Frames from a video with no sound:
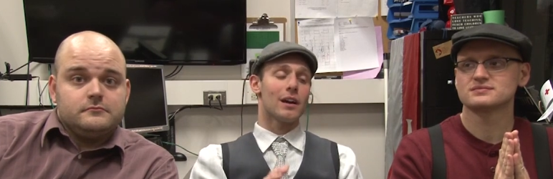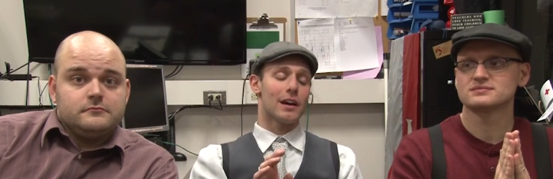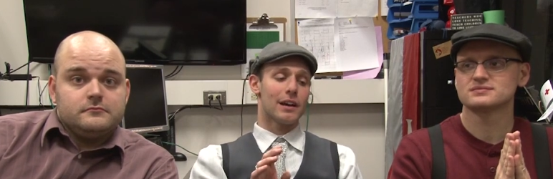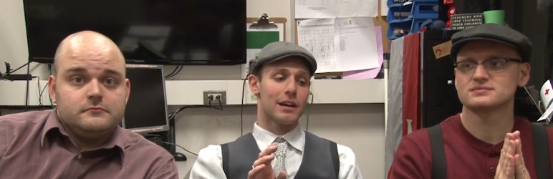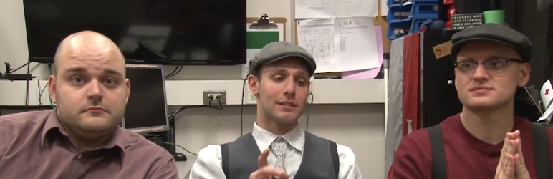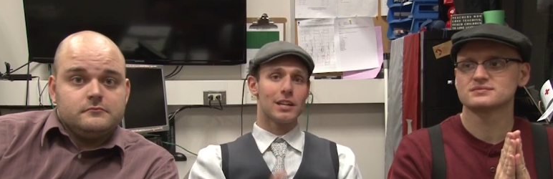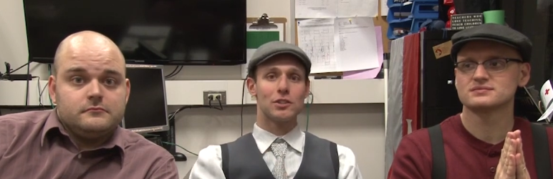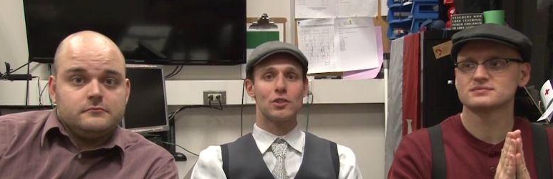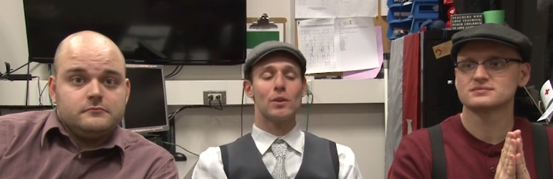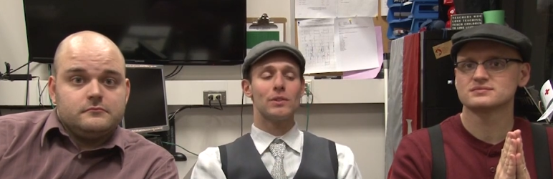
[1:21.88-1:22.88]
Speaker 1: uh,
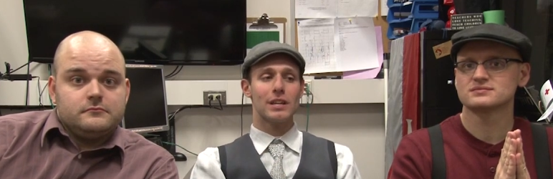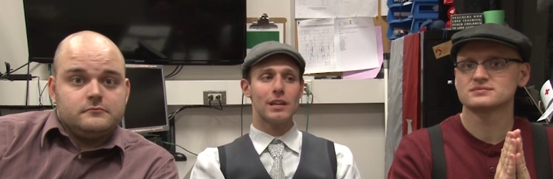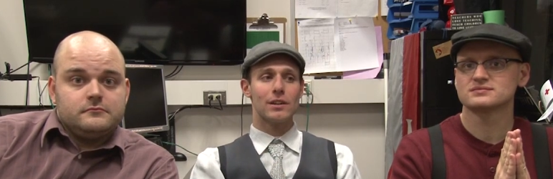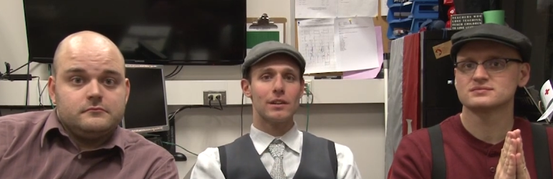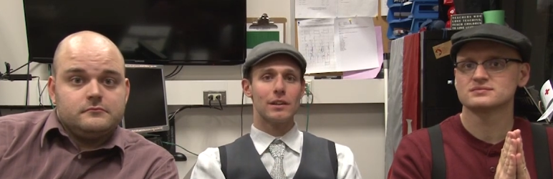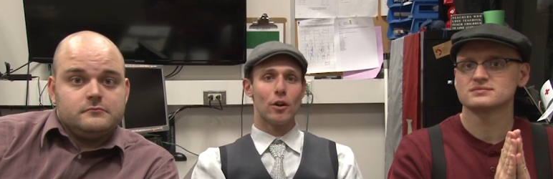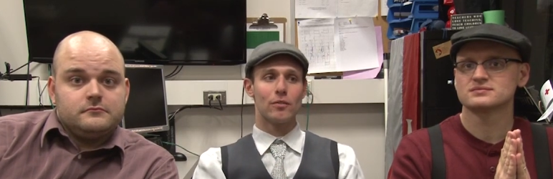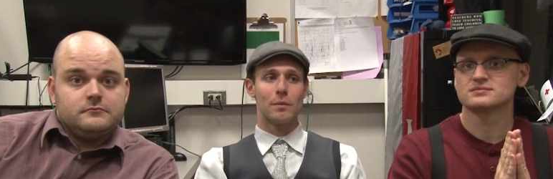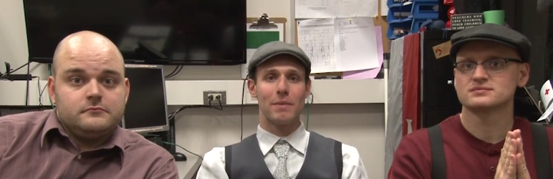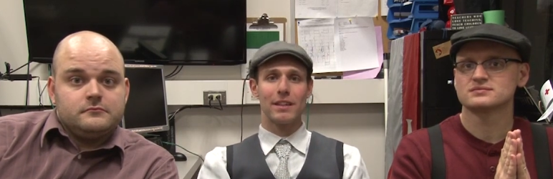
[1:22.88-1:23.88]
Touchstone Theater
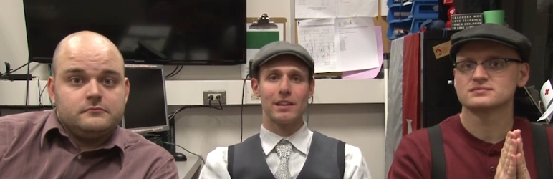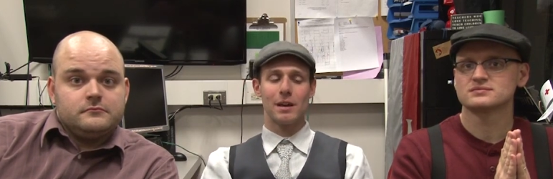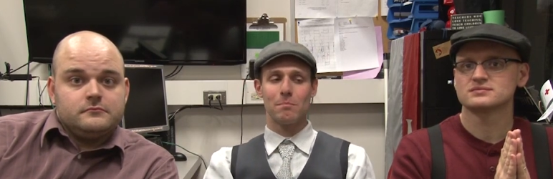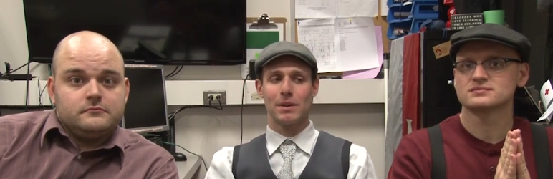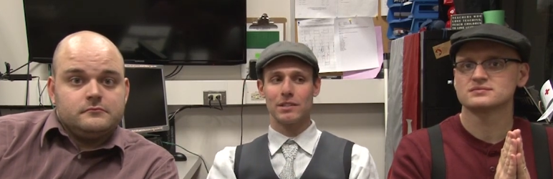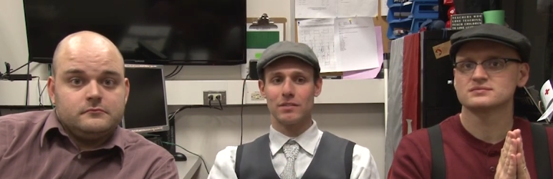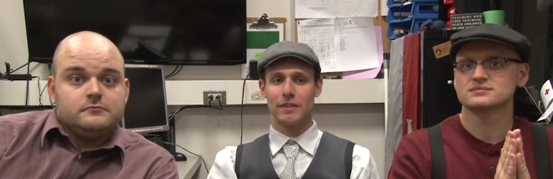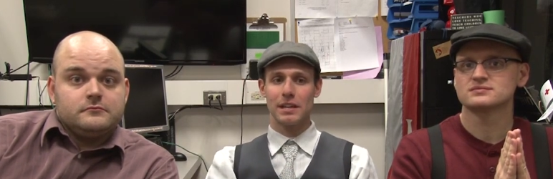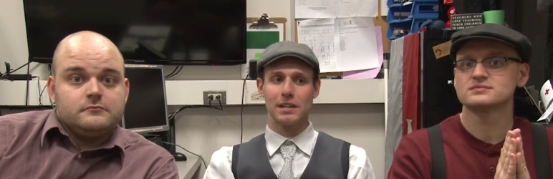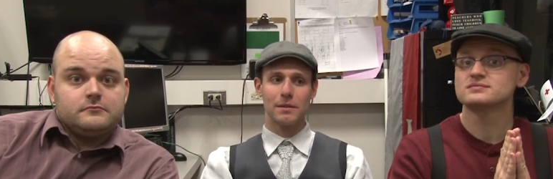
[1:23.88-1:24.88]
over in Bethlehem,
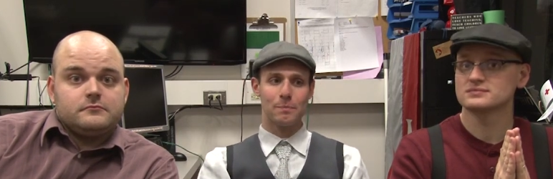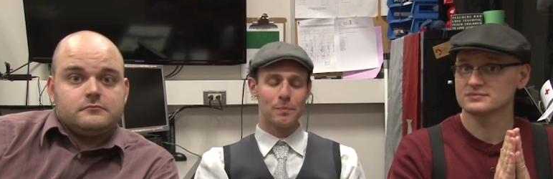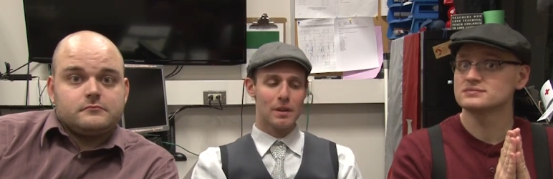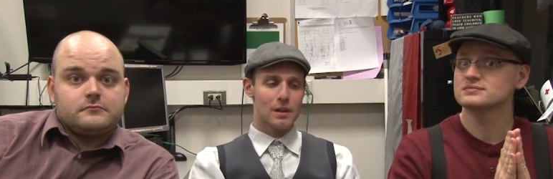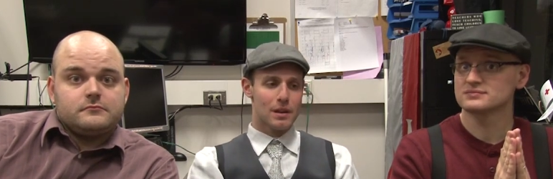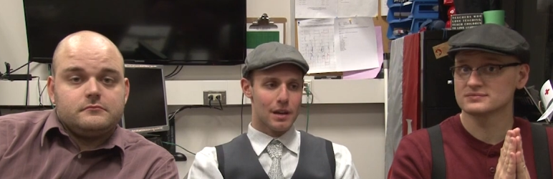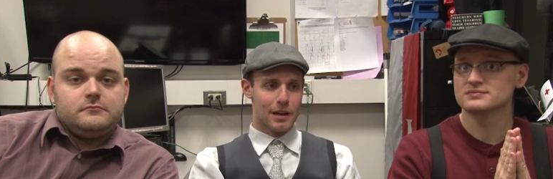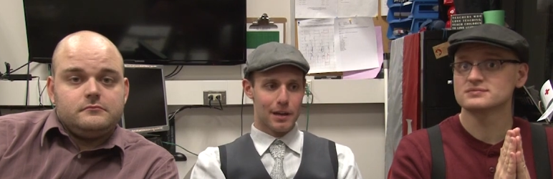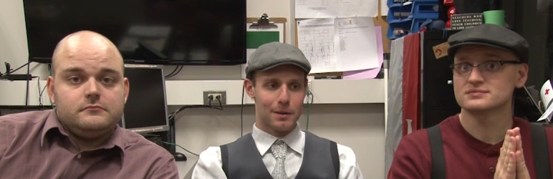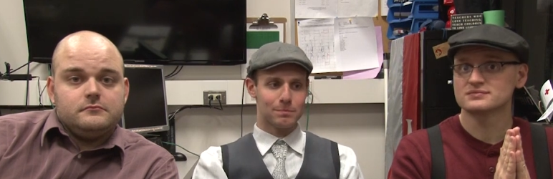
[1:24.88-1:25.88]
Pennsylvania.
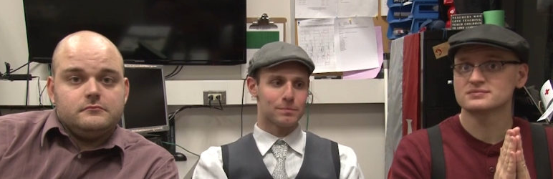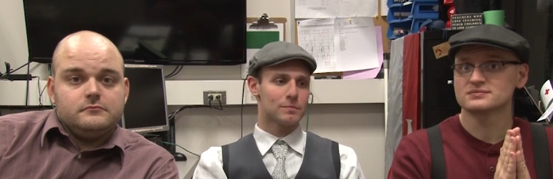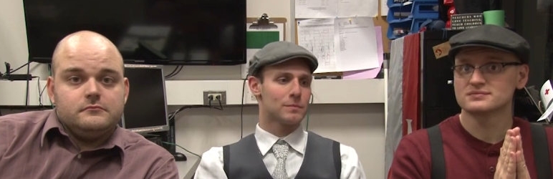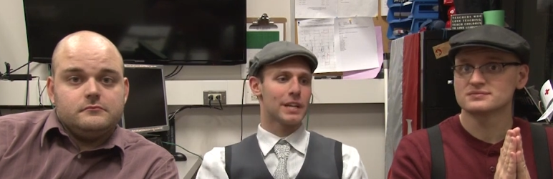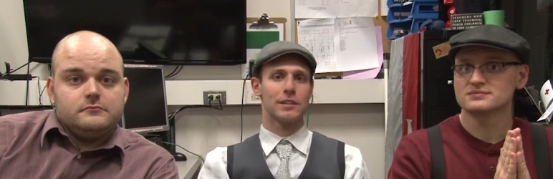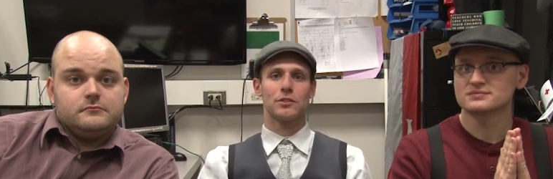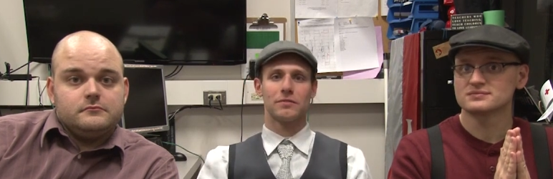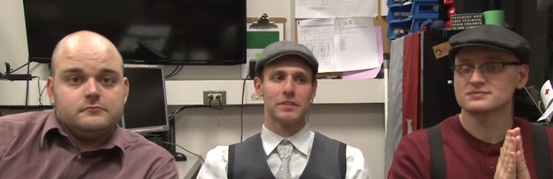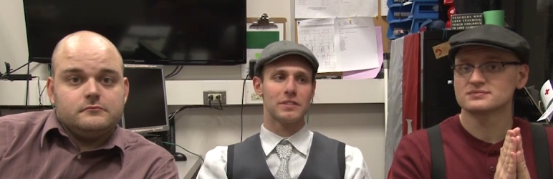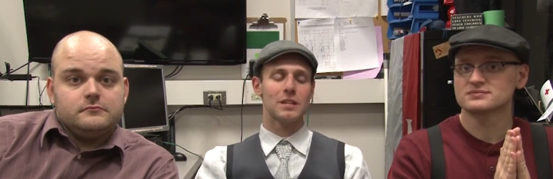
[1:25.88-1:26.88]
Um, tickets are
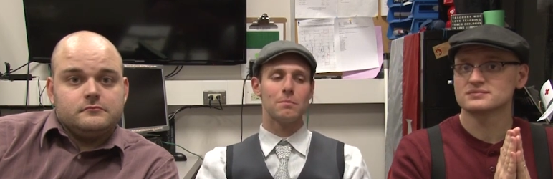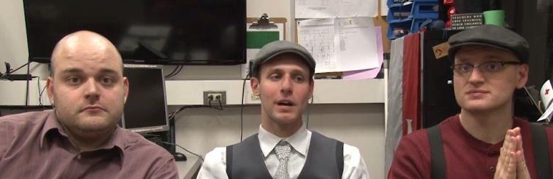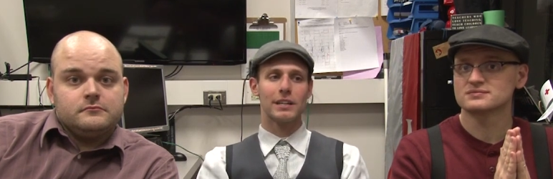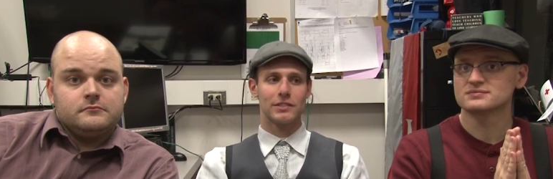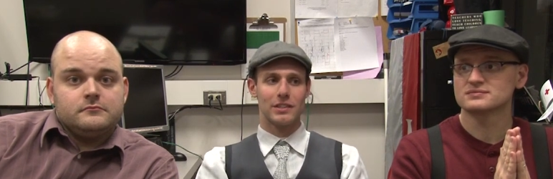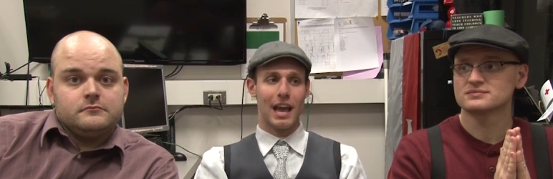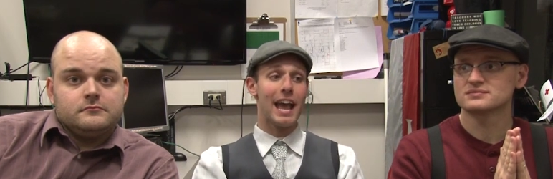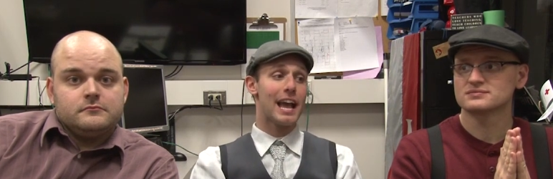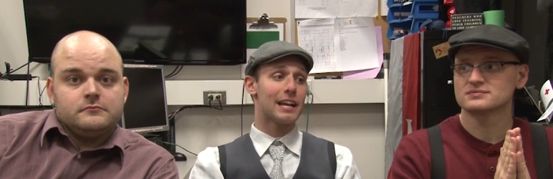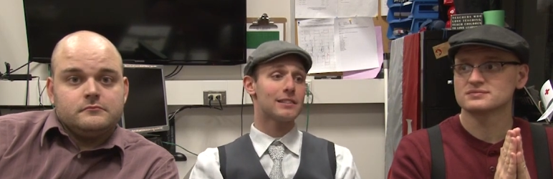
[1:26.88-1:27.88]
15 bucks,
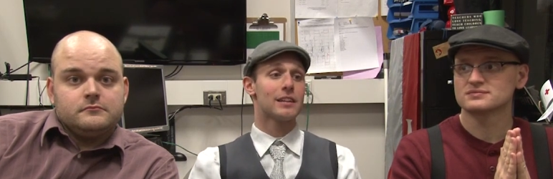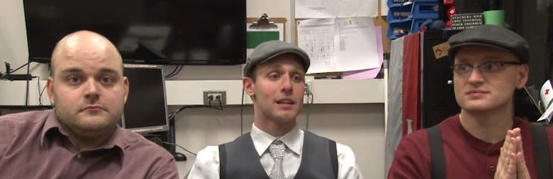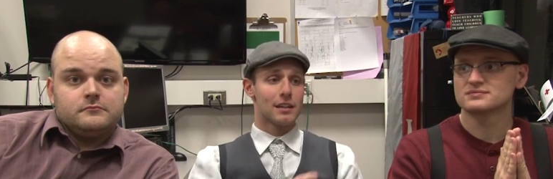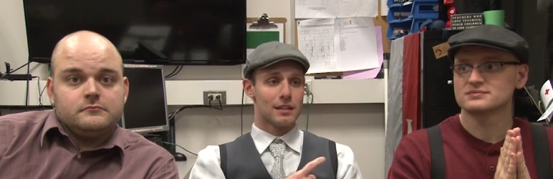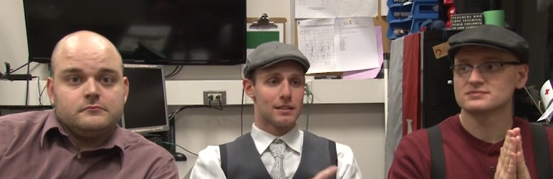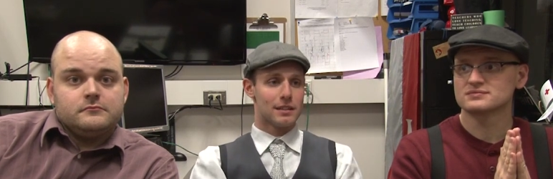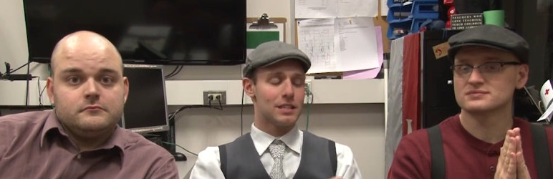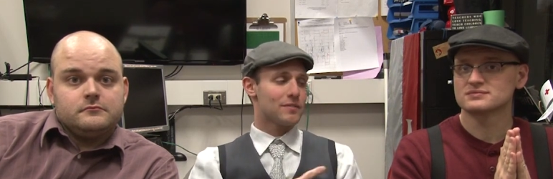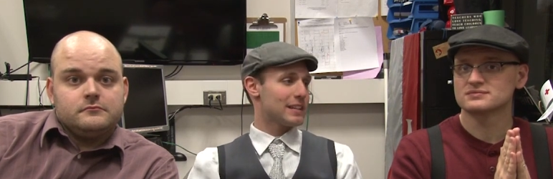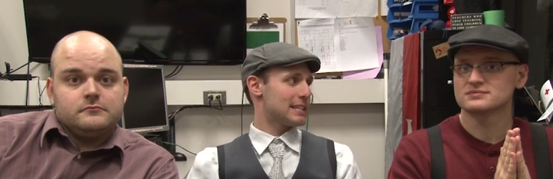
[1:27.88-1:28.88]
and
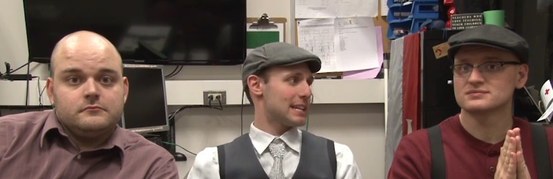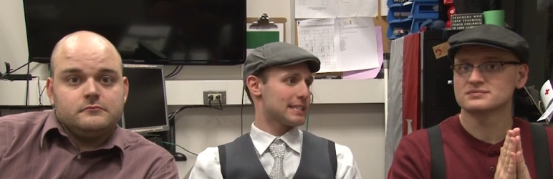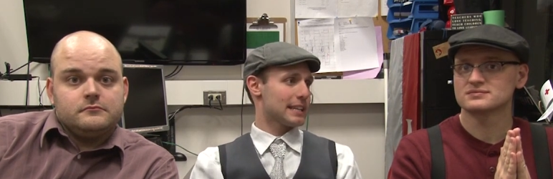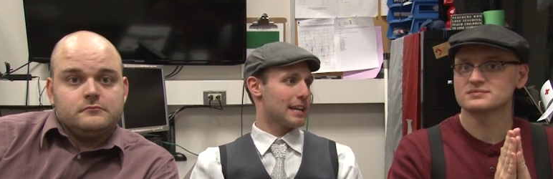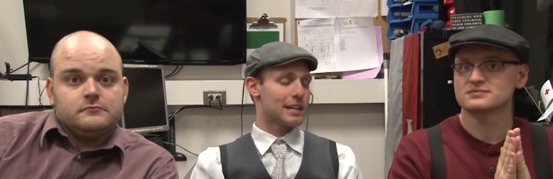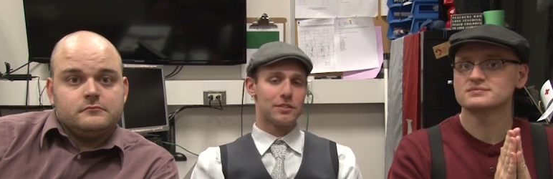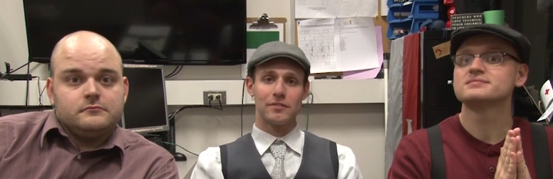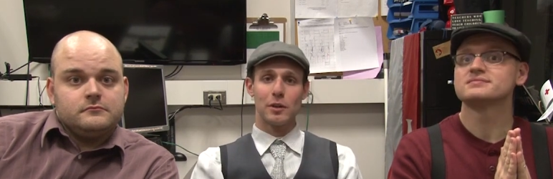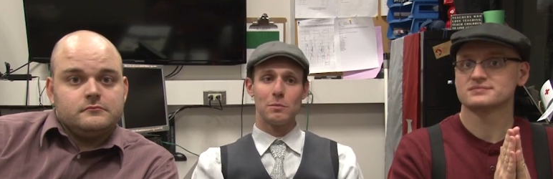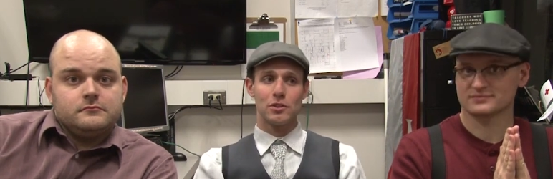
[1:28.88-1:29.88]
these fantastic guys are
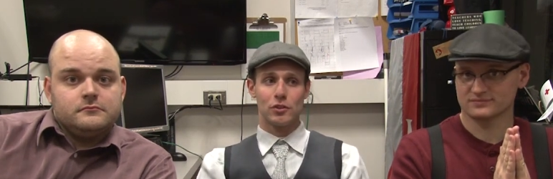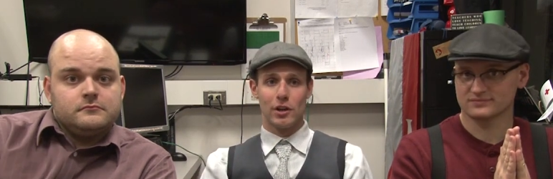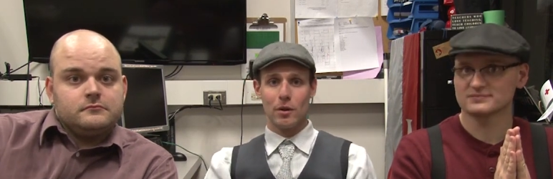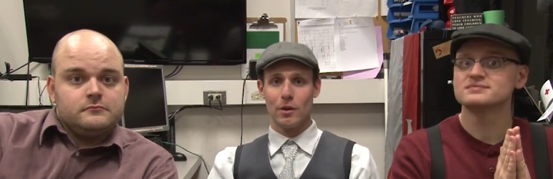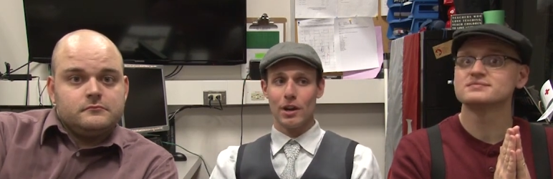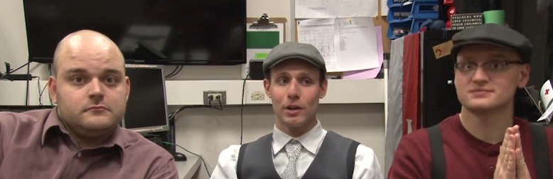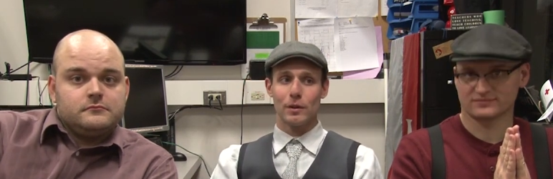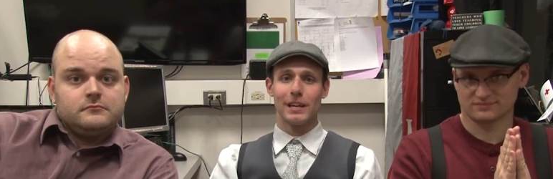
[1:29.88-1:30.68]
filming the show. You